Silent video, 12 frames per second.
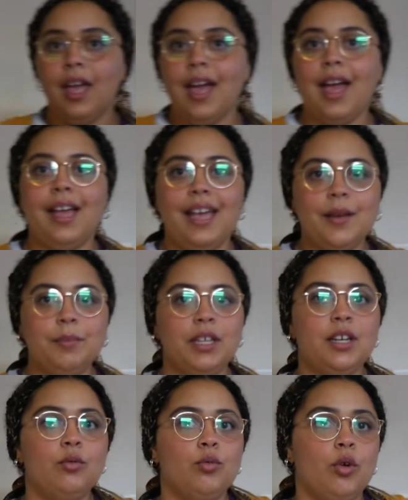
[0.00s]
I am
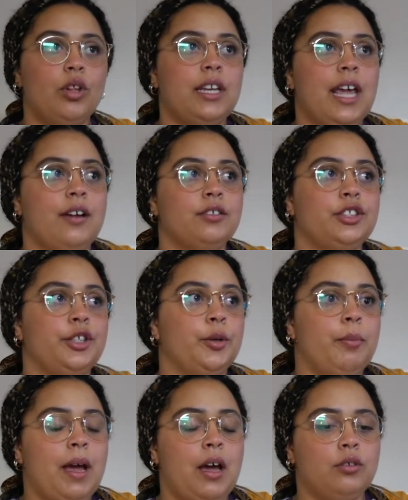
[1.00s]
gonna roll it out to
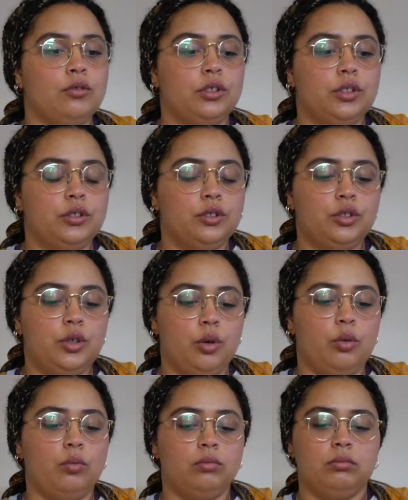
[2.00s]
about
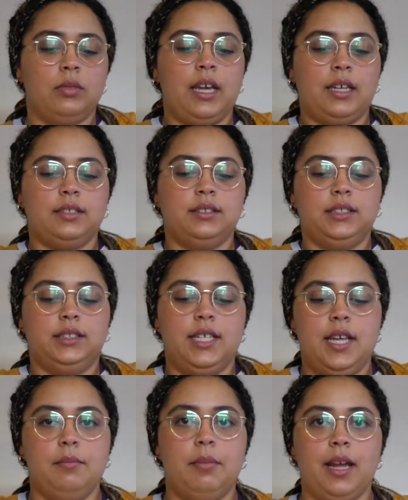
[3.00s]
like
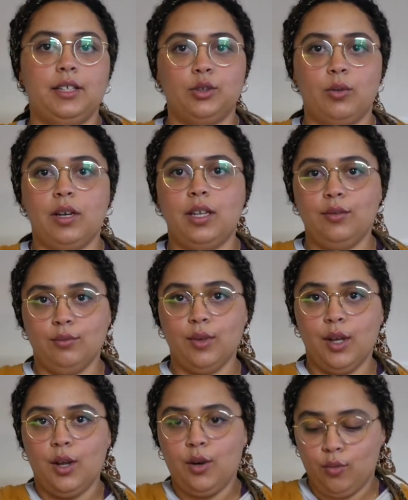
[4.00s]
10 by 20
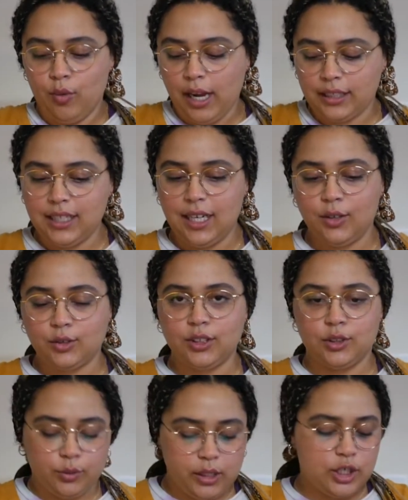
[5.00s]
rectangle
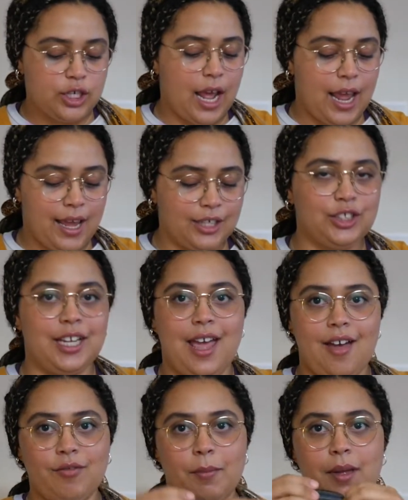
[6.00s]
situation. I actually
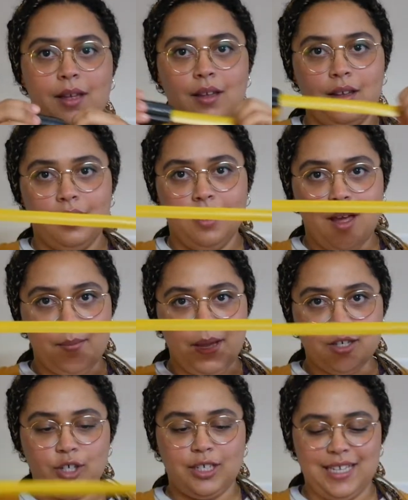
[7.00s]
have a
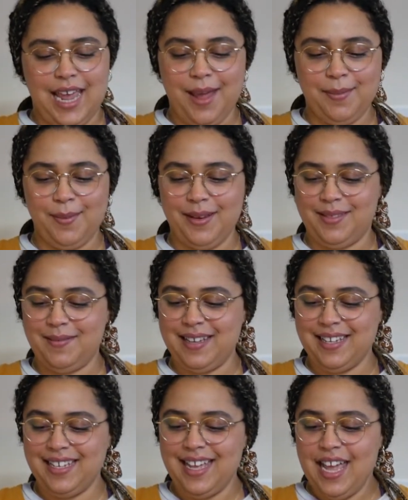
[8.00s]
measuring tape with
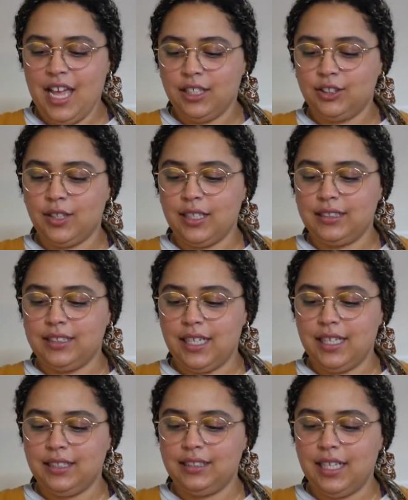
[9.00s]
me. So the
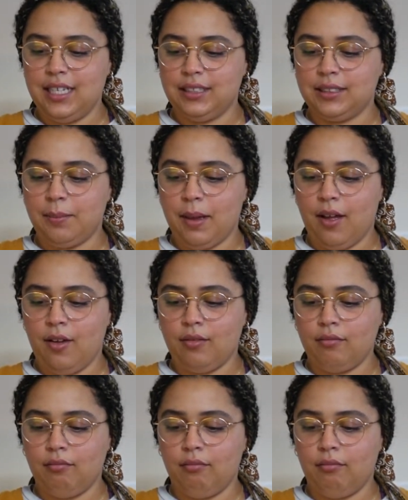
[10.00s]
10 is about